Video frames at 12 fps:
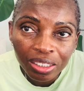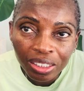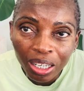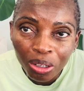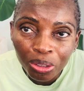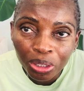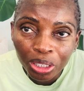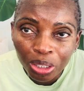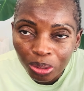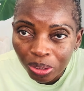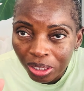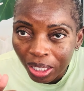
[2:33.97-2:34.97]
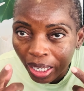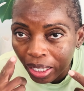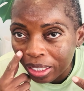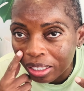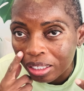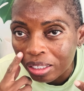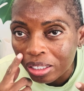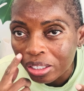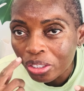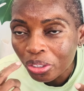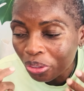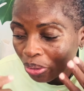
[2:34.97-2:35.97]
Now it looks like,
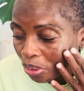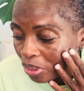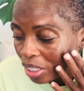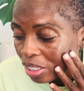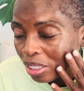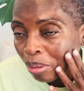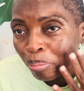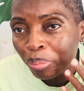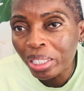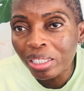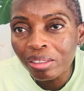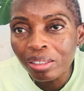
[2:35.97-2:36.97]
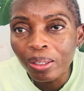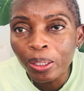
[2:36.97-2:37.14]
it's a bit